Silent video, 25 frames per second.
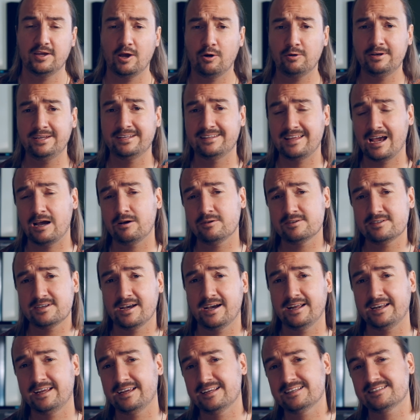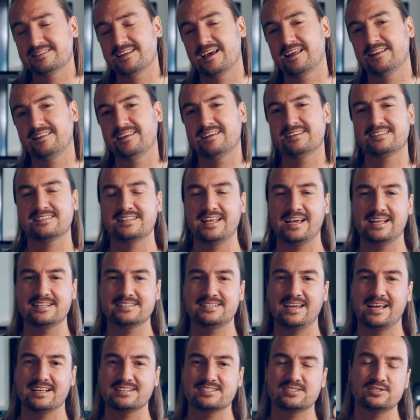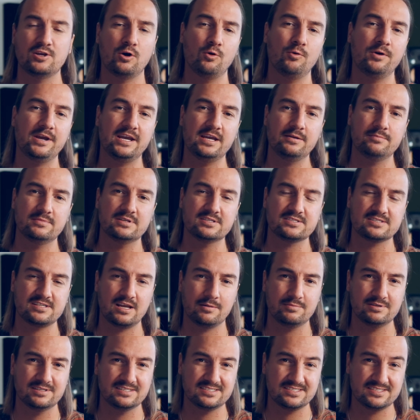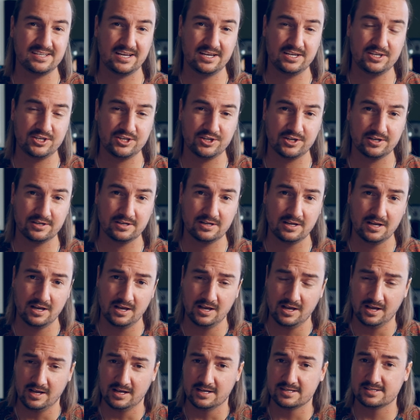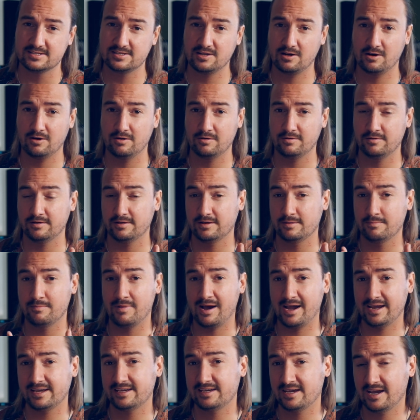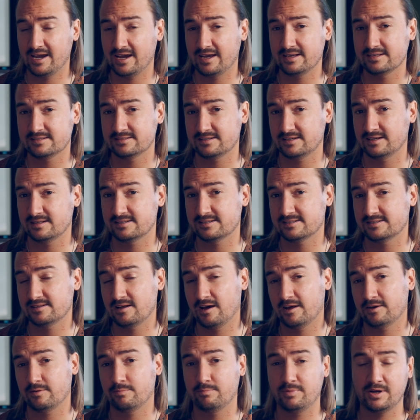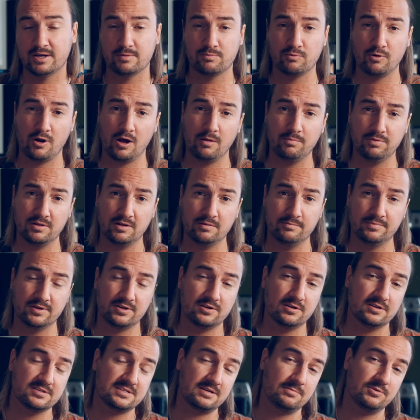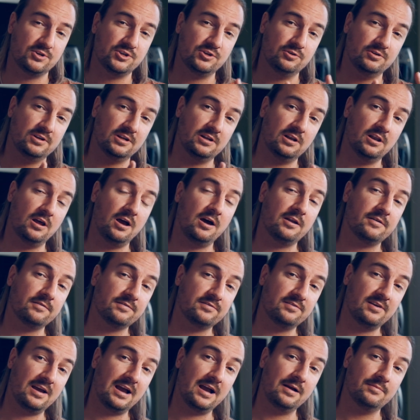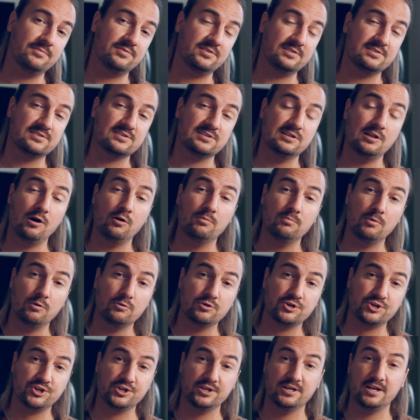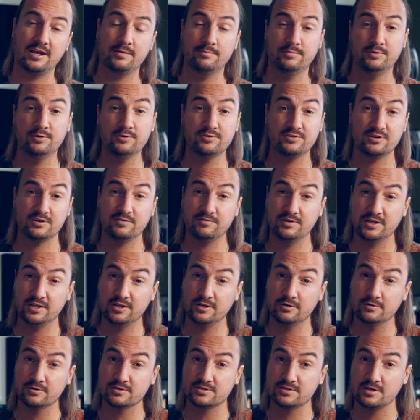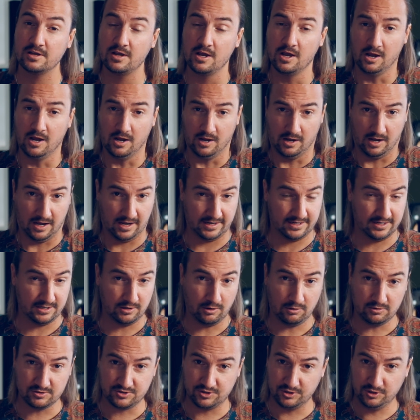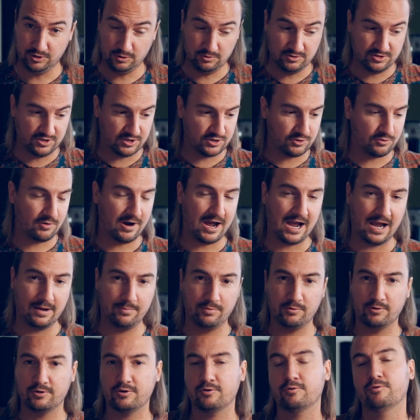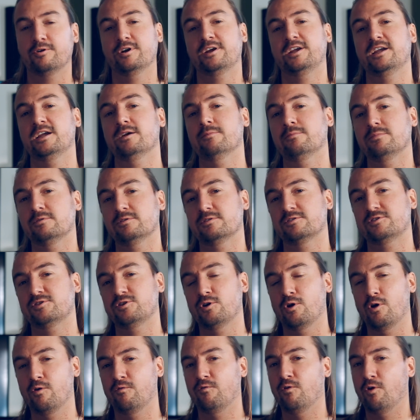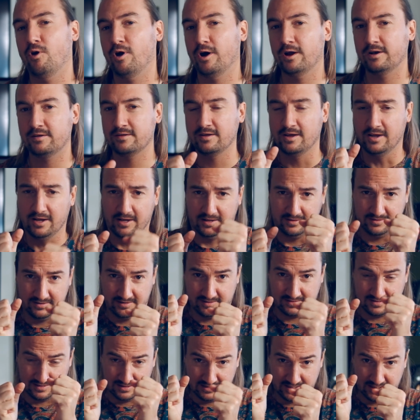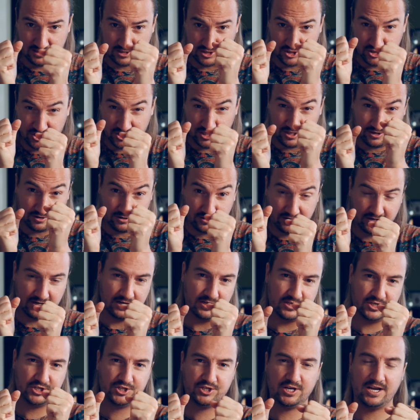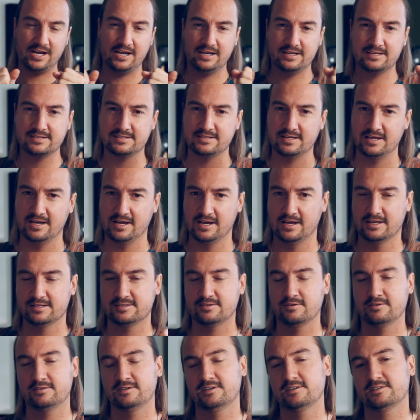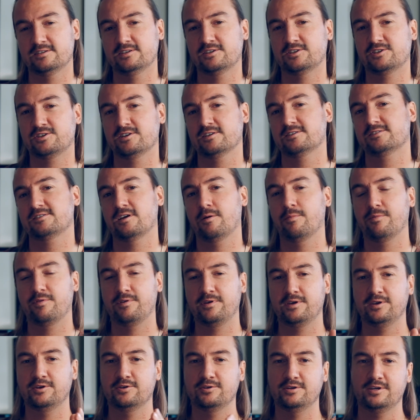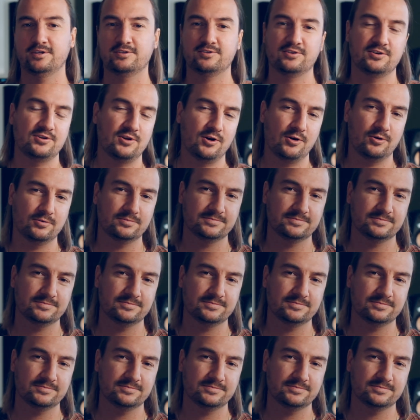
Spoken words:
only downside is that this lens has no image stabilization. So in my case it's not a big problem because I'm shooting a lot of times in slow motion and music videos. I can also use a tripod or a gimbal to avoid this little jitter shakes, so this is just something you need to know.